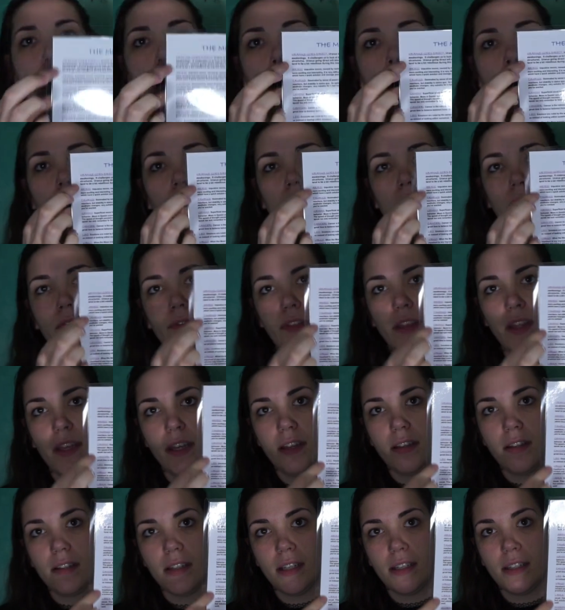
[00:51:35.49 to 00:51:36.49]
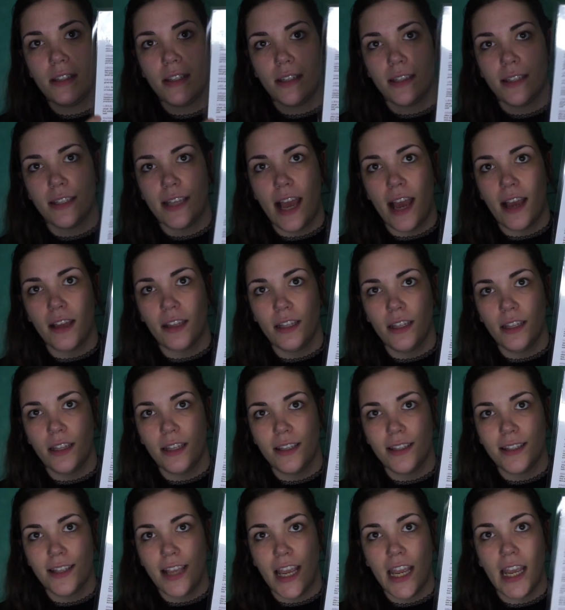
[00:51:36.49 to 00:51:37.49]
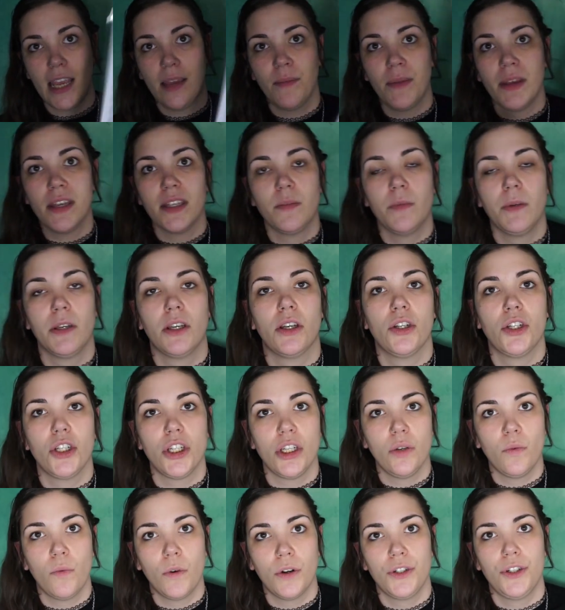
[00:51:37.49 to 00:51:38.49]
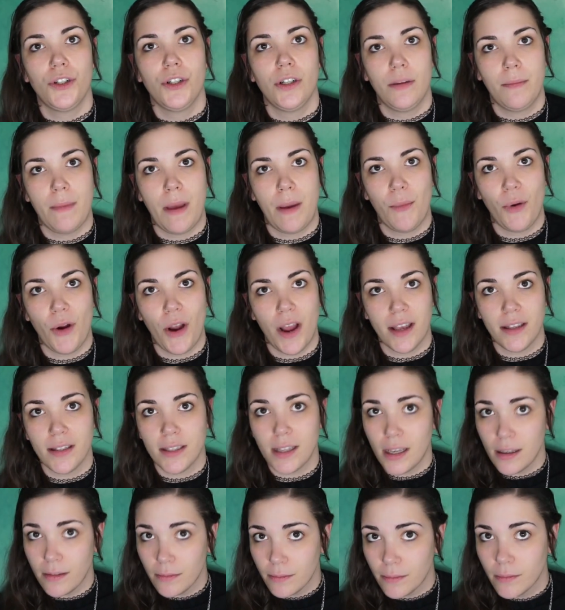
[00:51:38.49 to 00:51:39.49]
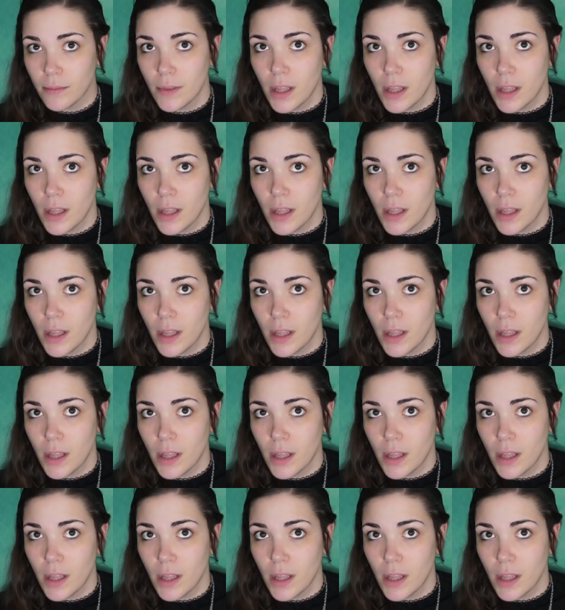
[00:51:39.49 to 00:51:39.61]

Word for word: all of this is exactly the same is because she wants you to memorize it.